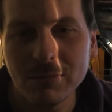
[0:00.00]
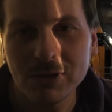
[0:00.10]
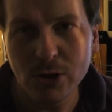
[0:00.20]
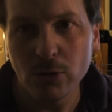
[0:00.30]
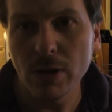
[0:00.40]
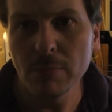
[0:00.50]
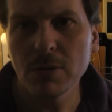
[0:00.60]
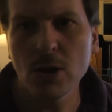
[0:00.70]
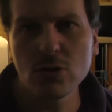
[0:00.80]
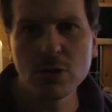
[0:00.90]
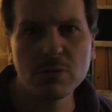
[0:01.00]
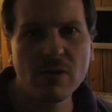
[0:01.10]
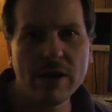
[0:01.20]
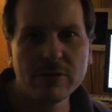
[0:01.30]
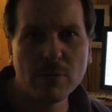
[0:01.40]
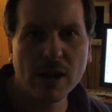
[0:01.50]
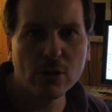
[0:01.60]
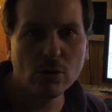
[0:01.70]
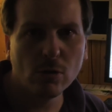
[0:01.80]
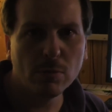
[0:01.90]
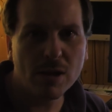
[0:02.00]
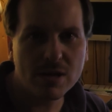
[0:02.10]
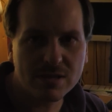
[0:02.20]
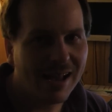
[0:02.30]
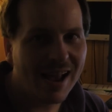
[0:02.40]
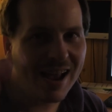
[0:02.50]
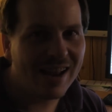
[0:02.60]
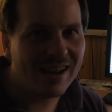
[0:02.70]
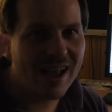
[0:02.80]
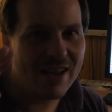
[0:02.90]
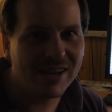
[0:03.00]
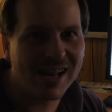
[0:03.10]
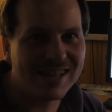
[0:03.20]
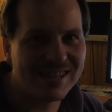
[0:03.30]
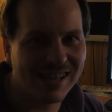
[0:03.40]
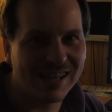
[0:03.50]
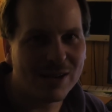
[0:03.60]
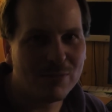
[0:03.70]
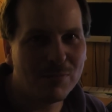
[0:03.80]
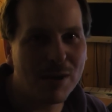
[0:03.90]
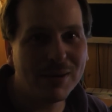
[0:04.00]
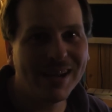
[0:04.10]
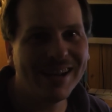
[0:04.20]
So um, go subscribe to my Google Plus and have a nice day. Bye